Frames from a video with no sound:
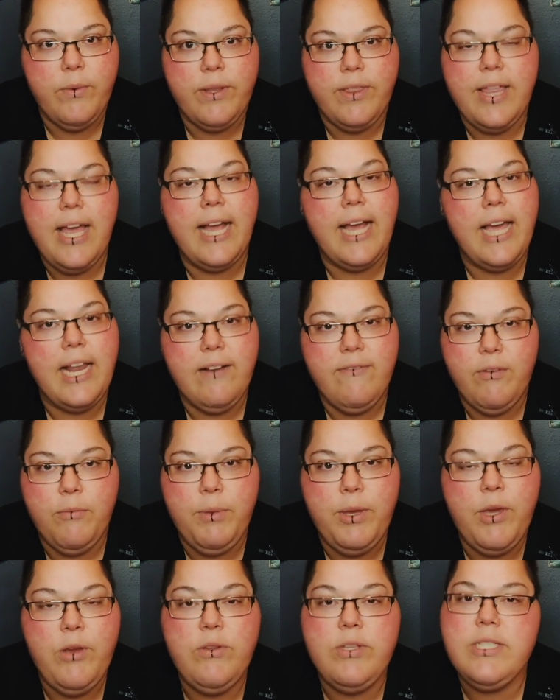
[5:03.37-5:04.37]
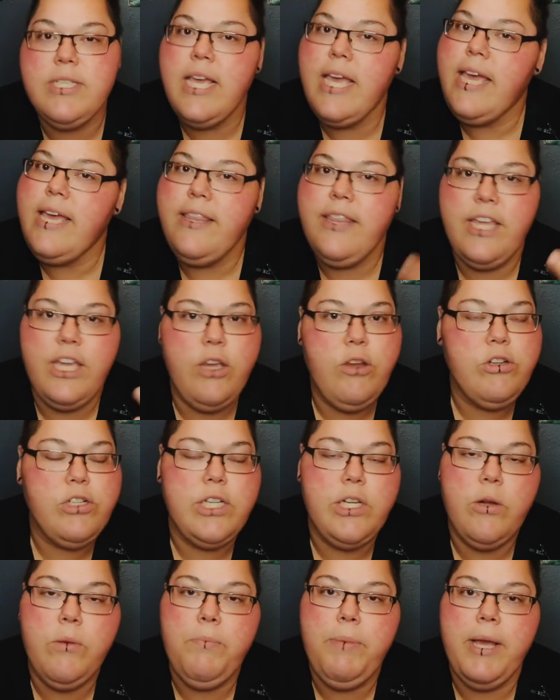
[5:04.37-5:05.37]
with that kind of abuse, they
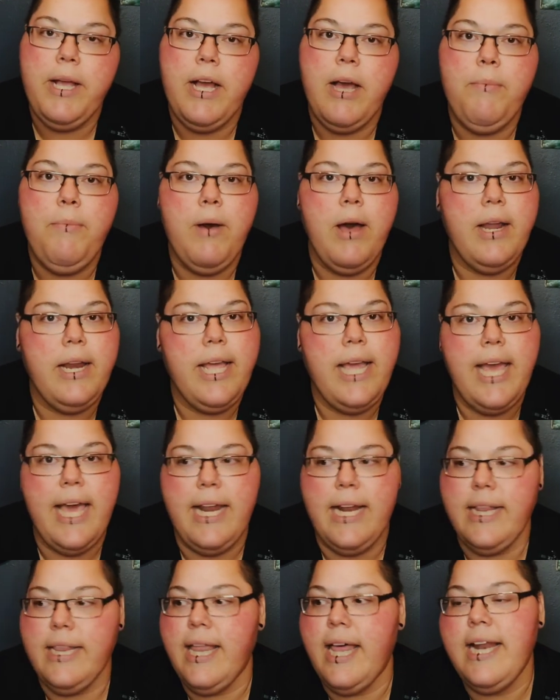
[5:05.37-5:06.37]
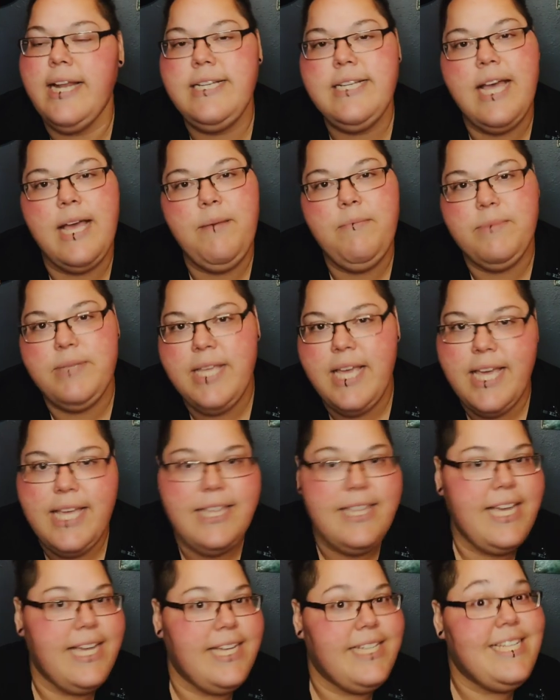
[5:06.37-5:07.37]
usually don't pick up on it. And a lot of times
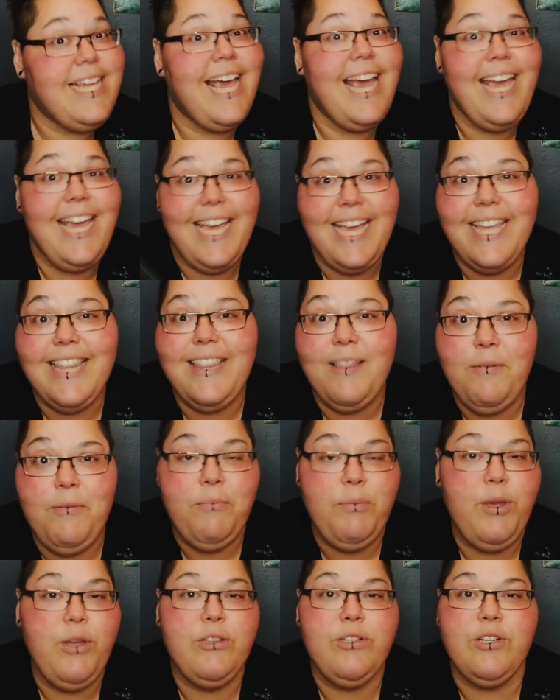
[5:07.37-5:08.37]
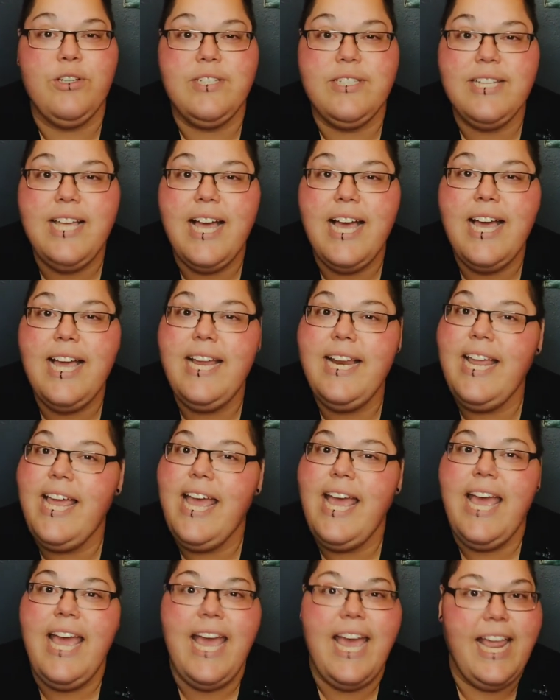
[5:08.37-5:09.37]
they take the abuser's
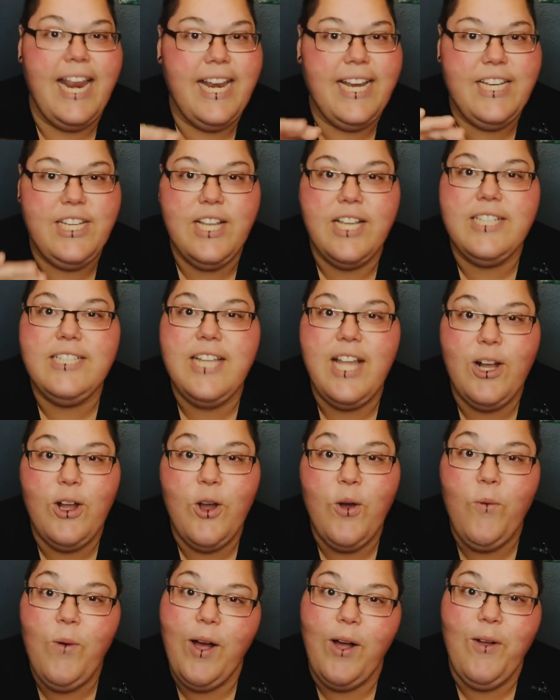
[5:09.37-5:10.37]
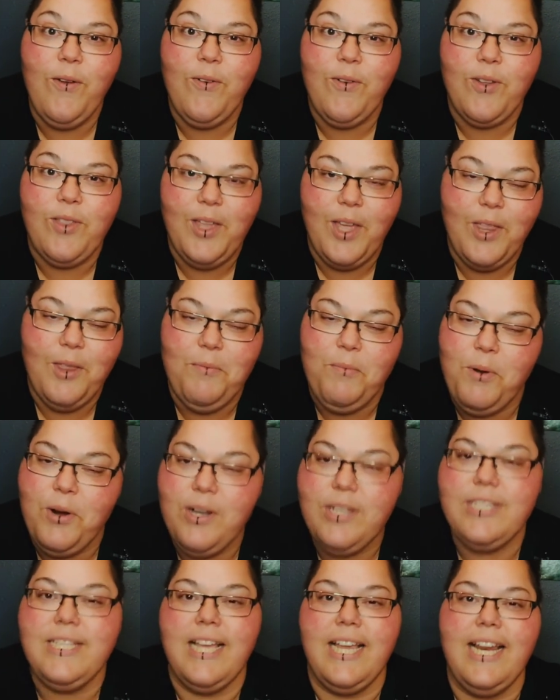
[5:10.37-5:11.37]
side and it does not go well for the other
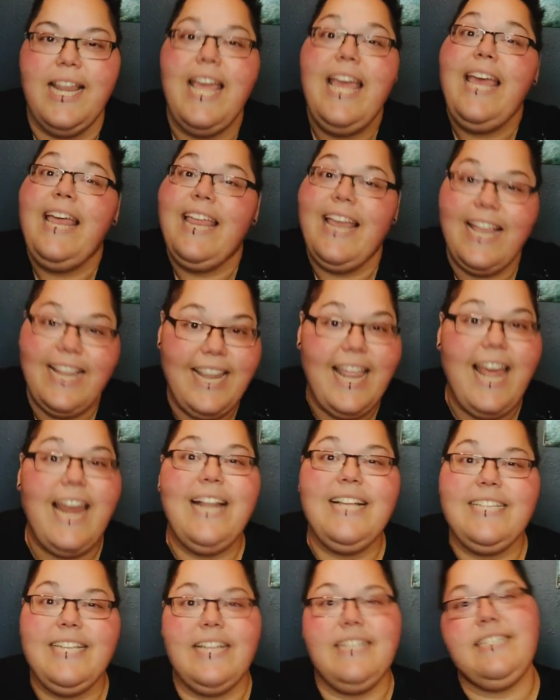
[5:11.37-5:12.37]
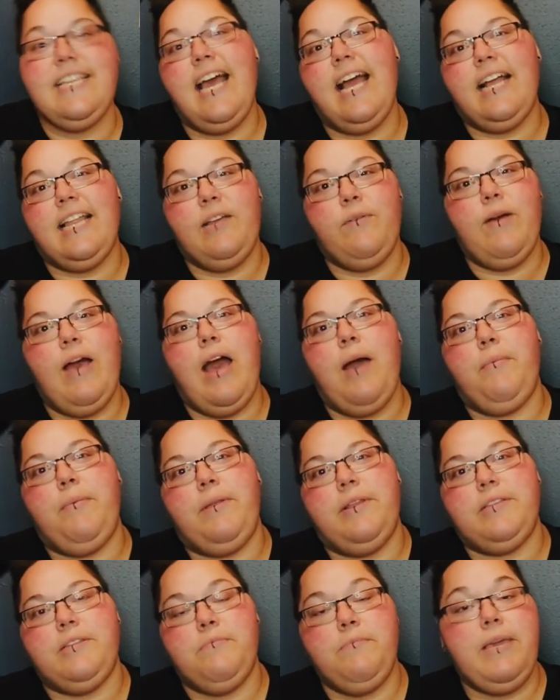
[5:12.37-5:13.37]
person. And that is exactly what
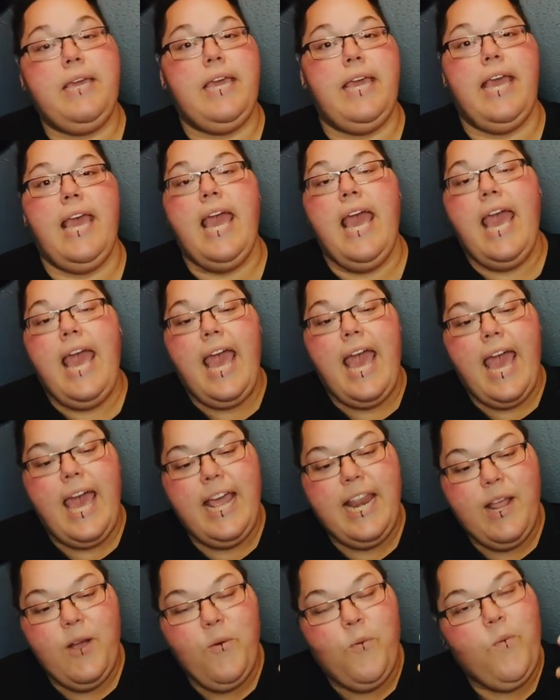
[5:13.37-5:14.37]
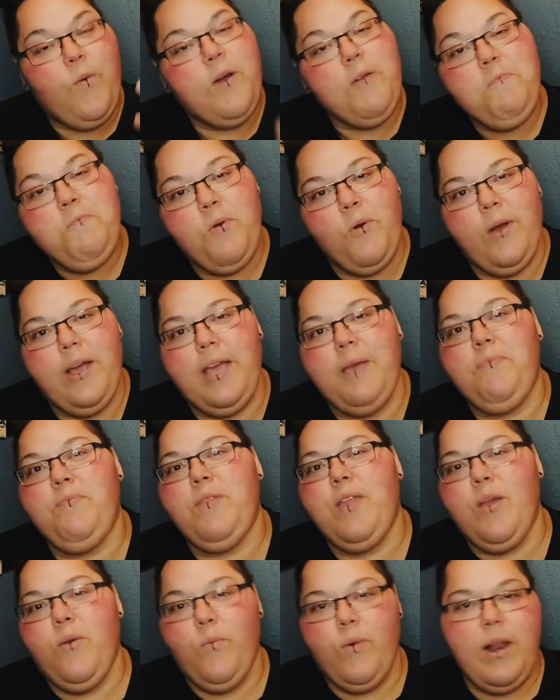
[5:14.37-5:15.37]
happened to me. And at one point,
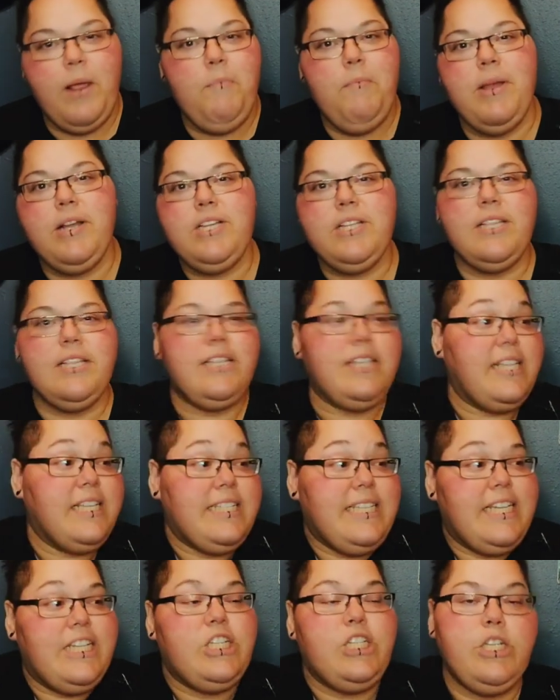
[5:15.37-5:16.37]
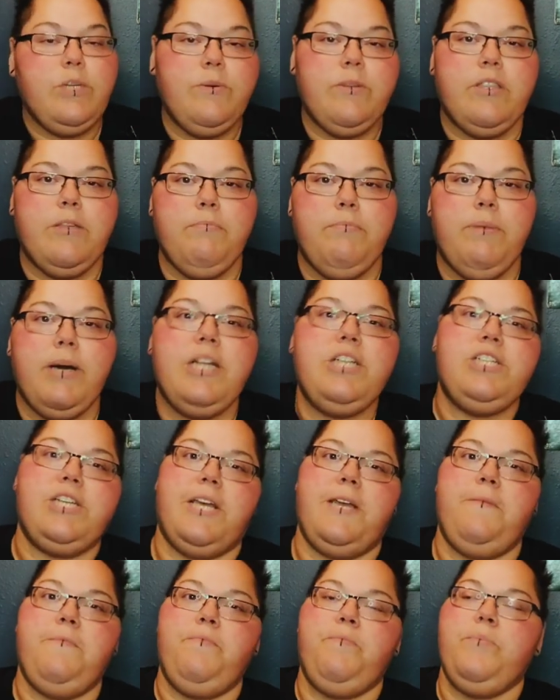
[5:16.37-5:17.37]
when I mentioned this issue with the
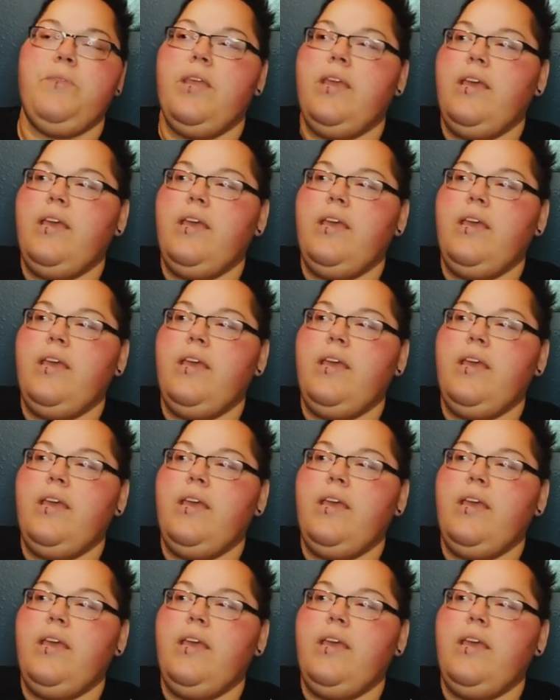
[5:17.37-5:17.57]
budget,